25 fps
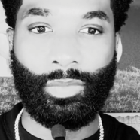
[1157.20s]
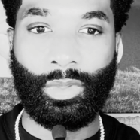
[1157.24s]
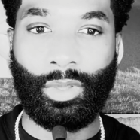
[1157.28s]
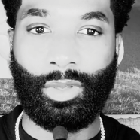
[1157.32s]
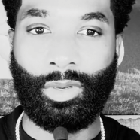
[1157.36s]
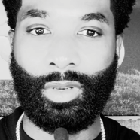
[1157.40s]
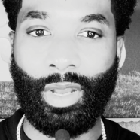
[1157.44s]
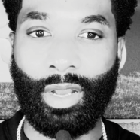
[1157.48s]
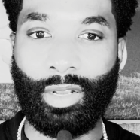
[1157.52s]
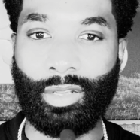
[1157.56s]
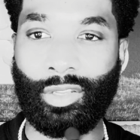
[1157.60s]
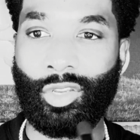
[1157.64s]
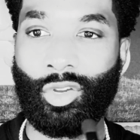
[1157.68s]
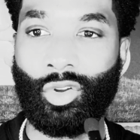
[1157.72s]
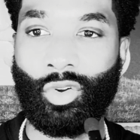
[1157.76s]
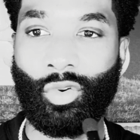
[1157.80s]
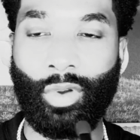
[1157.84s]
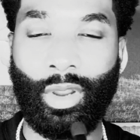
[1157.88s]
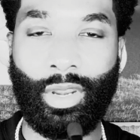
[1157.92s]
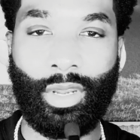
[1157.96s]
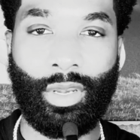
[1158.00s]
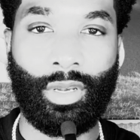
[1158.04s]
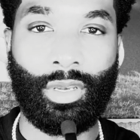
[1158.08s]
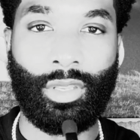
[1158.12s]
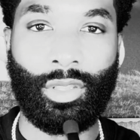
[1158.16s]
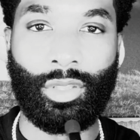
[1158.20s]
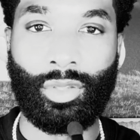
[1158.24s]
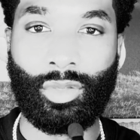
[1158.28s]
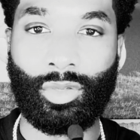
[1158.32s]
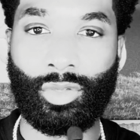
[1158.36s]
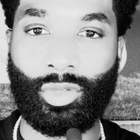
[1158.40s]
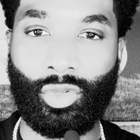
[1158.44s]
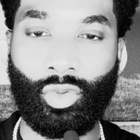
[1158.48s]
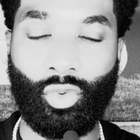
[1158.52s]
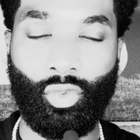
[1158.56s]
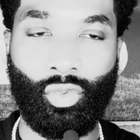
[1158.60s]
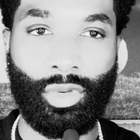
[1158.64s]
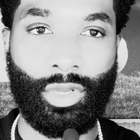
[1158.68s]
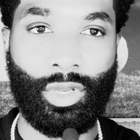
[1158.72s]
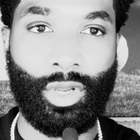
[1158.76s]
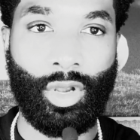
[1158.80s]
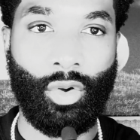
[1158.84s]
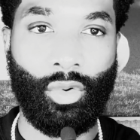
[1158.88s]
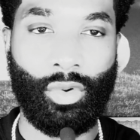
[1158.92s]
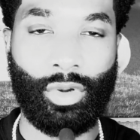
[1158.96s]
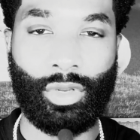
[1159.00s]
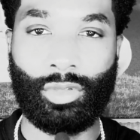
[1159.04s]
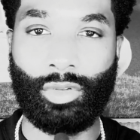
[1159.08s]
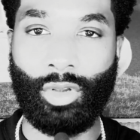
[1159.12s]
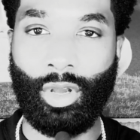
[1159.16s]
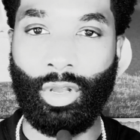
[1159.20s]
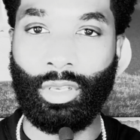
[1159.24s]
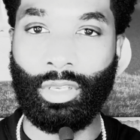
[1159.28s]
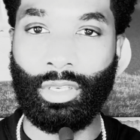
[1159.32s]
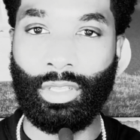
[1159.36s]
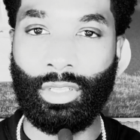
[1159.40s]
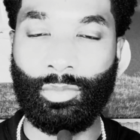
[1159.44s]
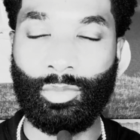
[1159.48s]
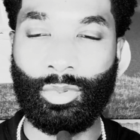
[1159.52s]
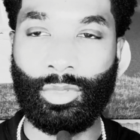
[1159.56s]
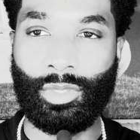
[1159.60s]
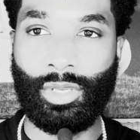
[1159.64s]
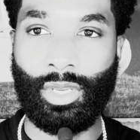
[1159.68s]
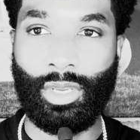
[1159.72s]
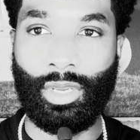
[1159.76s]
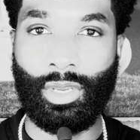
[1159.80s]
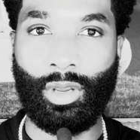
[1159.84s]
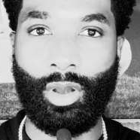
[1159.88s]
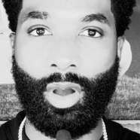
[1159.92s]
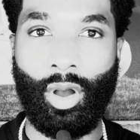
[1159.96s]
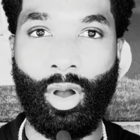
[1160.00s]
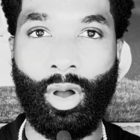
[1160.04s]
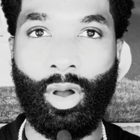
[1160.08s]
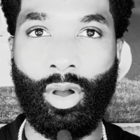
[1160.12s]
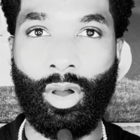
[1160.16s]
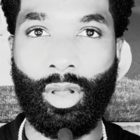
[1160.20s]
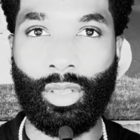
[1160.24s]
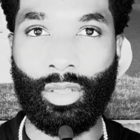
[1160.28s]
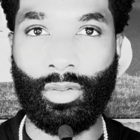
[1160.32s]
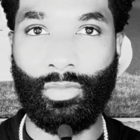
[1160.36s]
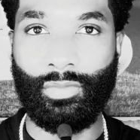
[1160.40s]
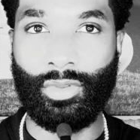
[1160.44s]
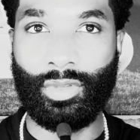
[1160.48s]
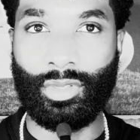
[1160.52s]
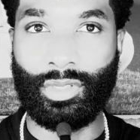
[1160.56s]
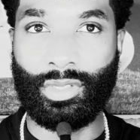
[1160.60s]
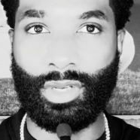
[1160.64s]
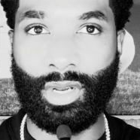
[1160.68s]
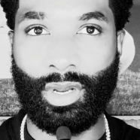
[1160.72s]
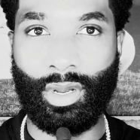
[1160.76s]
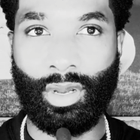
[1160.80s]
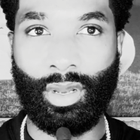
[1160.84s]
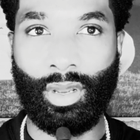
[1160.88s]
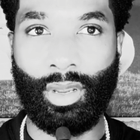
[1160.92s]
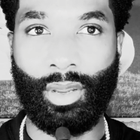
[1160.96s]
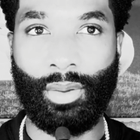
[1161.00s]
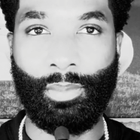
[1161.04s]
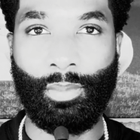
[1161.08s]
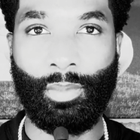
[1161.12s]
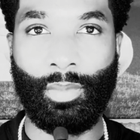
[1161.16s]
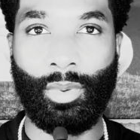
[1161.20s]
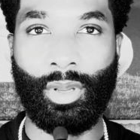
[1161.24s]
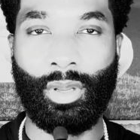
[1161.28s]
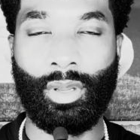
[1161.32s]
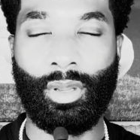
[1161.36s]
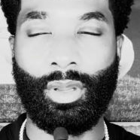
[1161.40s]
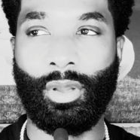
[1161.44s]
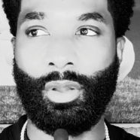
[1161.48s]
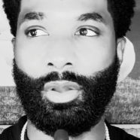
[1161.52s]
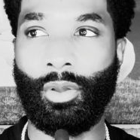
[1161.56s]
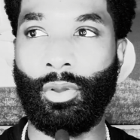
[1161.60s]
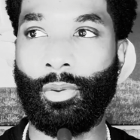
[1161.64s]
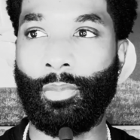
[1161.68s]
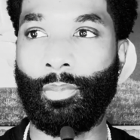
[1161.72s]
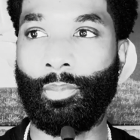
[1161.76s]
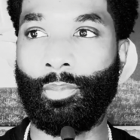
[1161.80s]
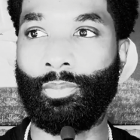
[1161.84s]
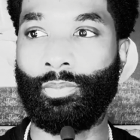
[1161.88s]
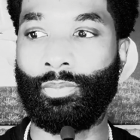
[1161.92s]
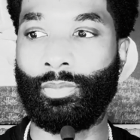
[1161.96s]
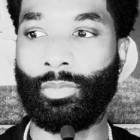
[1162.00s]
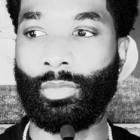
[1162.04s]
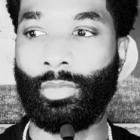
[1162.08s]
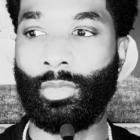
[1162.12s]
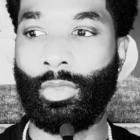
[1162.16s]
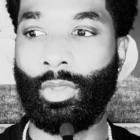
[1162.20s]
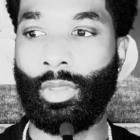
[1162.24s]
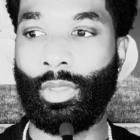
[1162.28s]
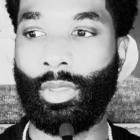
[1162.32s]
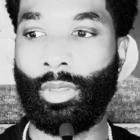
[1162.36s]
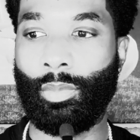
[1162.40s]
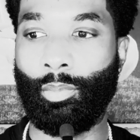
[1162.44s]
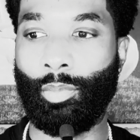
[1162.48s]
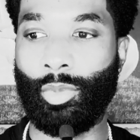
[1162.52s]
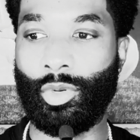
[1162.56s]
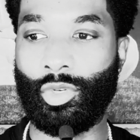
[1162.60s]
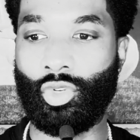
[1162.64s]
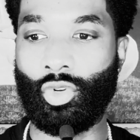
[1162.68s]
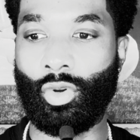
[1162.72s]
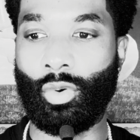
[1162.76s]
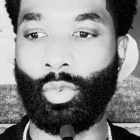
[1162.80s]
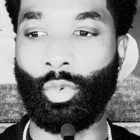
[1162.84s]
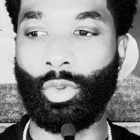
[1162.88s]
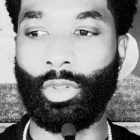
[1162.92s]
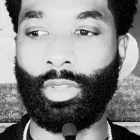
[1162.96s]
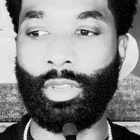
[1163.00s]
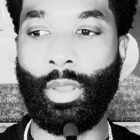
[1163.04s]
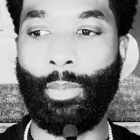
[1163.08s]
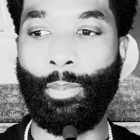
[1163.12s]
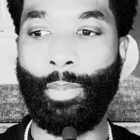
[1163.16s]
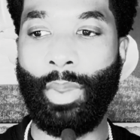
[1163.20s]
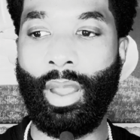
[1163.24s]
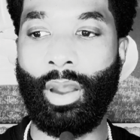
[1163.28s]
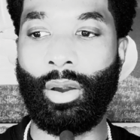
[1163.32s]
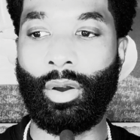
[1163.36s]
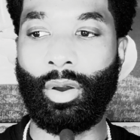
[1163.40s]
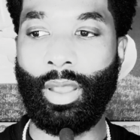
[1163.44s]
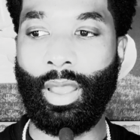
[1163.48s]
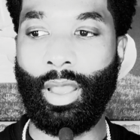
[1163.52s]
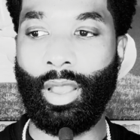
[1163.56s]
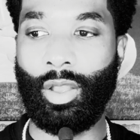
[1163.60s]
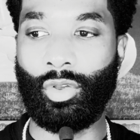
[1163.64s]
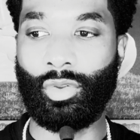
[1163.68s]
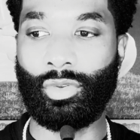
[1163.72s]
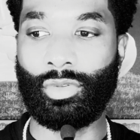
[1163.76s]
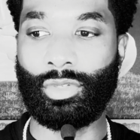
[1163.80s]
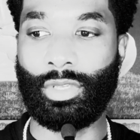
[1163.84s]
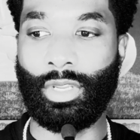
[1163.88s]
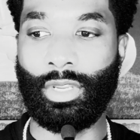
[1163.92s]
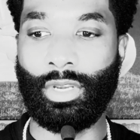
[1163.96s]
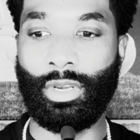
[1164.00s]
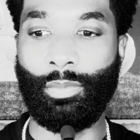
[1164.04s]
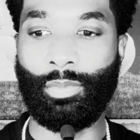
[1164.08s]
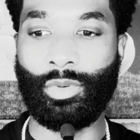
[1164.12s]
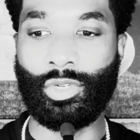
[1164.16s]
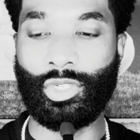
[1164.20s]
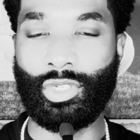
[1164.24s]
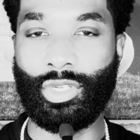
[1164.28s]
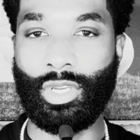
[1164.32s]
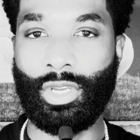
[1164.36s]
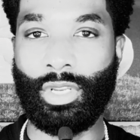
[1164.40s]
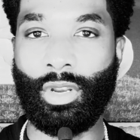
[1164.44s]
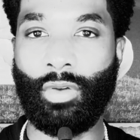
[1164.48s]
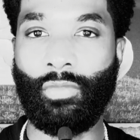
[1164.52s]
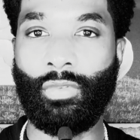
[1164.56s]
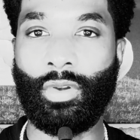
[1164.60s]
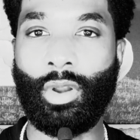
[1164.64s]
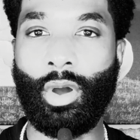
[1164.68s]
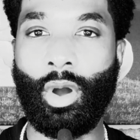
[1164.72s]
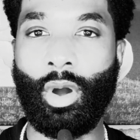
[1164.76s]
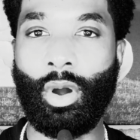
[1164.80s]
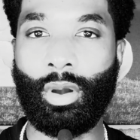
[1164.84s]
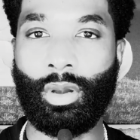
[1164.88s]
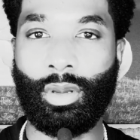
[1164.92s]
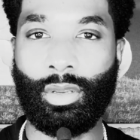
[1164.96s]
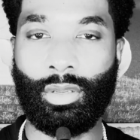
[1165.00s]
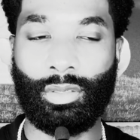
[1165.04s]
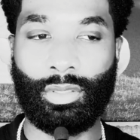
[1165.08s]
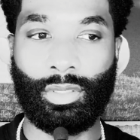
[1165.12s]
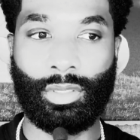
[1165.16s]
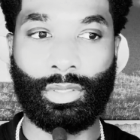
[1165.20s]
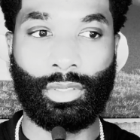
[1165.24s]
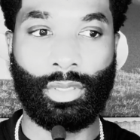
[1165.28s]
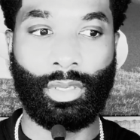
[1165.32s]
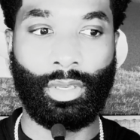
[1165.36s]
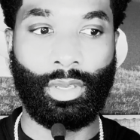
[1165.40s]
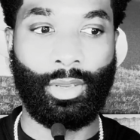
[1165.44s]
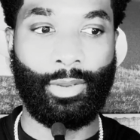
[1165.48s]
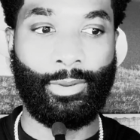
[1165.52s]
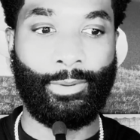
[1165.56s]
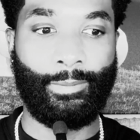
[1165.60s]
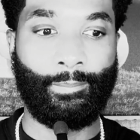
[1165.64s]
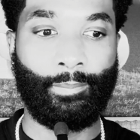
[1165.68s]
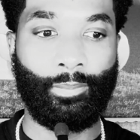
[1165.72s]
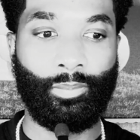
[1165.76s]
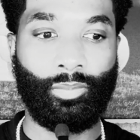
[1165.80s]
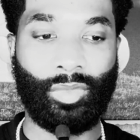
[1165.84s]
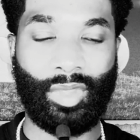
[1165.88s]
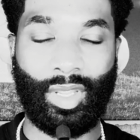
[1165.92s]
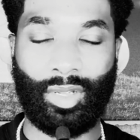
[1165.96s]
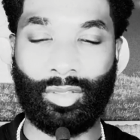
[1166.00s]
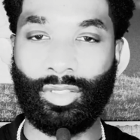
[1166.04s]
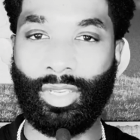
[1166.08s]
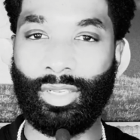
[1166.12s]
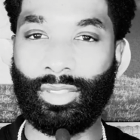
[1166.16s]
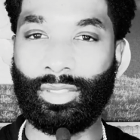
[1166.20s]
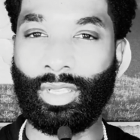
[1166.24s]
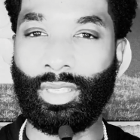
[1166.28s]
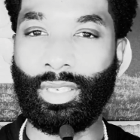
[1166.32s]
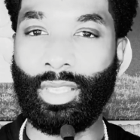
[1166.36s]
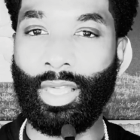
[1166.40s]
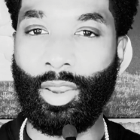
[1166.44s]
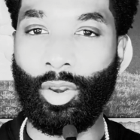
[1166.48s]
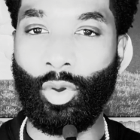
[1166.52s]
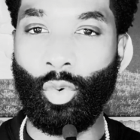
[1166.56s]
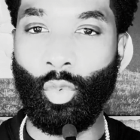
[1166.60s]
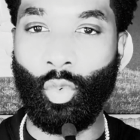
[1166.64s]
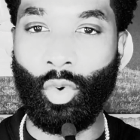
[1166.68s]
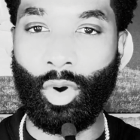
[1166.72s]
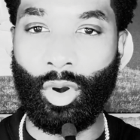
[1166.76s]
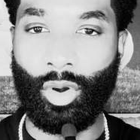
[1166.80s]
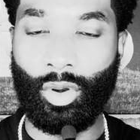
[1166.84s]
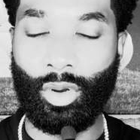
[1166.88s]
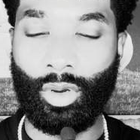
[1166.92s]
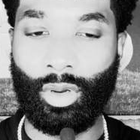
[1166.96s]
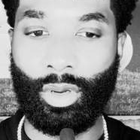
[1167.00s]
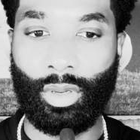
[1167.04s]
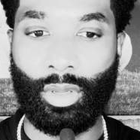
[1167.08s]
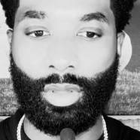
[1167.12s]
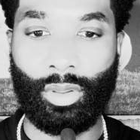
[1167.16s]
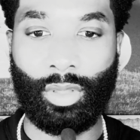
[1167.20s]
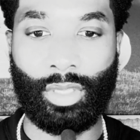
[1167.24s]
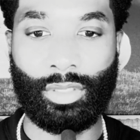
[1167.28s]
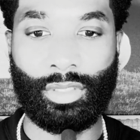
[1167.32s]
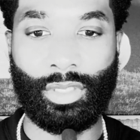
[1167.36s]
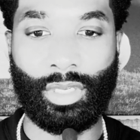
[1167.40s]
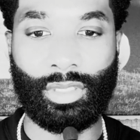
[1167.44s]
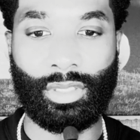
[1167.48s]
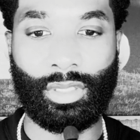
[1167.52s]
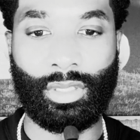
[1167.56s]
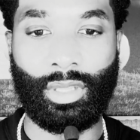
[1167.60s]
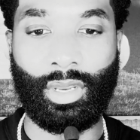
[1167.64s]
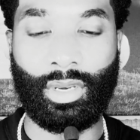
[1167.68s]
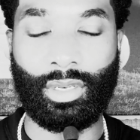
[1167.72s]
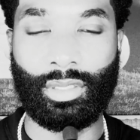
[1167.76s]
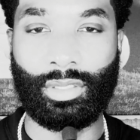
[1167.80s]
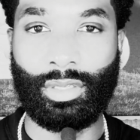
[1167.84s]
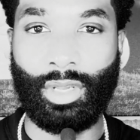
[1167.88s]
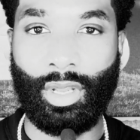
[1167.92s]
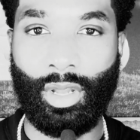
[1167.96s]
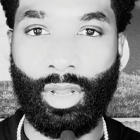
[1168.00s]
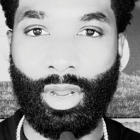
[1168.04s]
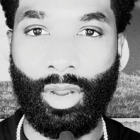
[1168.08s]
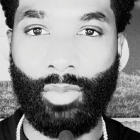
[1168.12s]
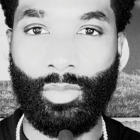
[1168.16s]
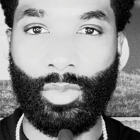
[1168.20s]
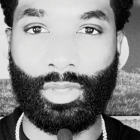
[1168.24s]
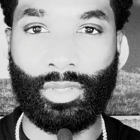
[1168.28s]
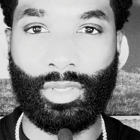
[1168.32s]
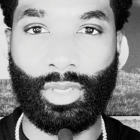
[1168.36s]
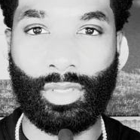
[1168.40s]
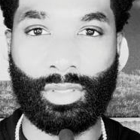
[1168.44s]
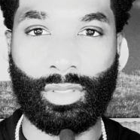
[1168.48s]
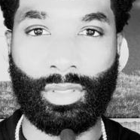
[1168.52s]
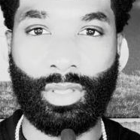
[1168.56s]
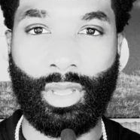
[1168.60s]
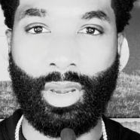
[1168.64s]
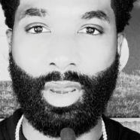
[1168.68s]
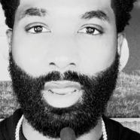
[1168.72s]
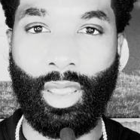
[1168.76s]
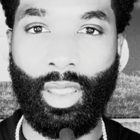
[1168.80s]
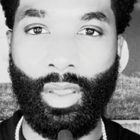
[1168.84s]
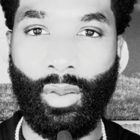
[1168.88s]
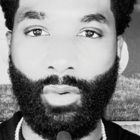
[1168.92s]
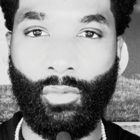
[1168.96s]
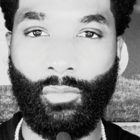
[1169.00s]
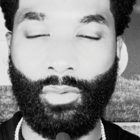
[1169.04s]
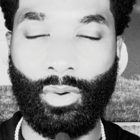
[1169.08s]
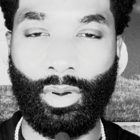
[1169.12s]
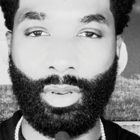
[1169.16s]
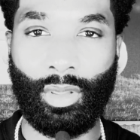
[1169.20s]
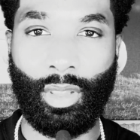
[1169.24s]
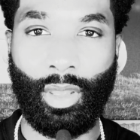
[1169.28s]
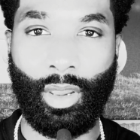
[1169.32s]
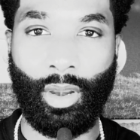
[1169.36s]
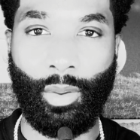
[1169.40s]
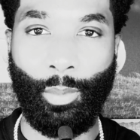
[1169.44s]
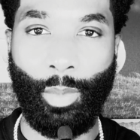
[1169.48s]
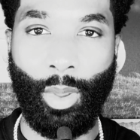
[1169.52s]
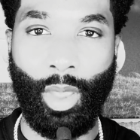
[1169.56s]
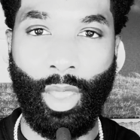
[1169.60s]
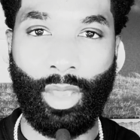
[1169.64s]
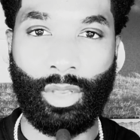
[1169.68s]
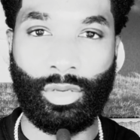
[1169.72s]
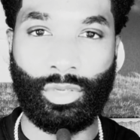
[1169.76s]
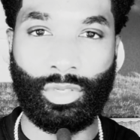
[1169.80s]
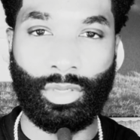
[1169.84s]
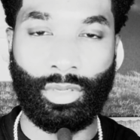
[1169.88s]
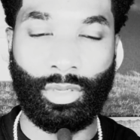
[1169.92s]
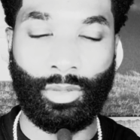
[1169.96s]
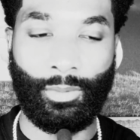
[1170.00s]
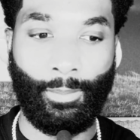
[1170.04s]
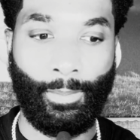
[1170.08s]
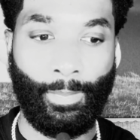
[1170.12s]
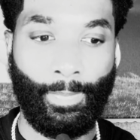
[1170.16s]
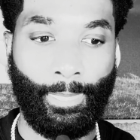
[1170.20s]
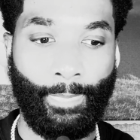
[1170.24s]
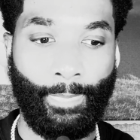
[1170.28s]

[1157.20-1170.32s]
not curated in the studio and it's all lip sync all of the time, but you're really a powerhouse and a machine of an artist, that takes a lot of work, that takes a lot of time, that takes a lot of effort, a lot of passion.